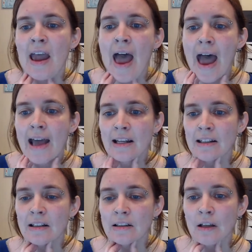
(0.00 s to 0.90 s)

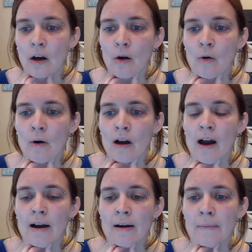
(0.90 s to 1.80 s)
And so
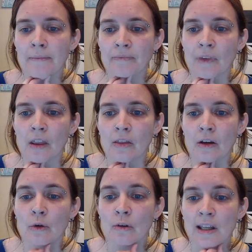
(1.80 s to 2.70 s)
the
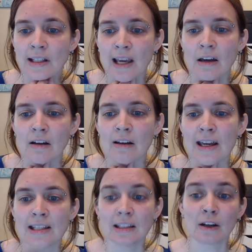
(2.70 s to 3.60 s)
cooling cycle
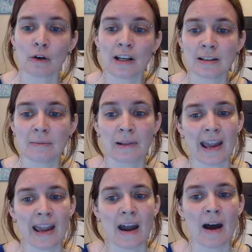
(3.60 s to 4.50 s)
isn't going to
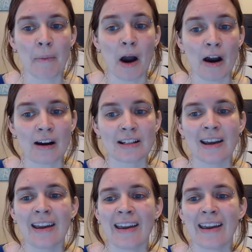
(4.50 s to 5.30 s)
play a part